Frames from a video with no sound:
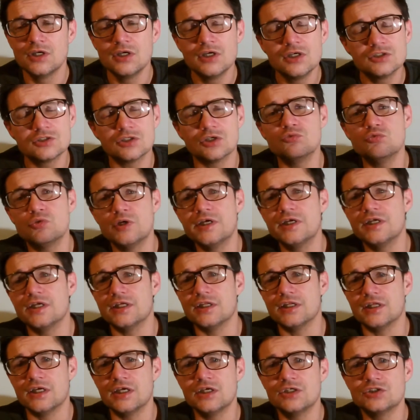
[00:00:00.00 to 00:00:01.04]
So really
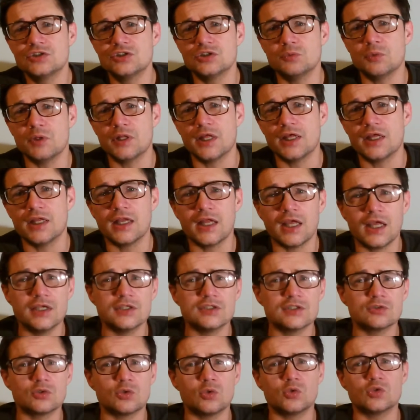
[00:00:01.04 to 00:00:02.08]
the issue with it
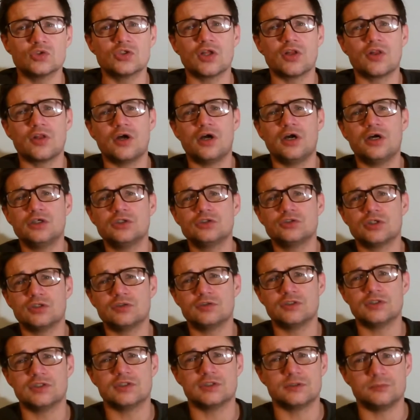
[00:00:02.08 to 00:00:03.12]
is of course the hard drive
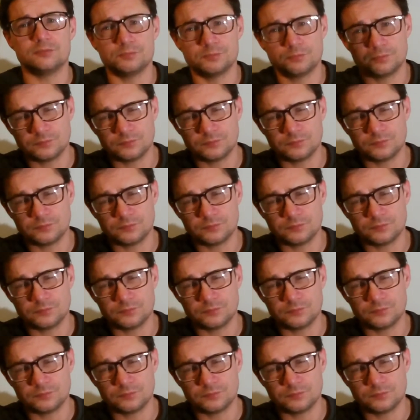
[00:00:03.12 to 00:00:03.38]
system.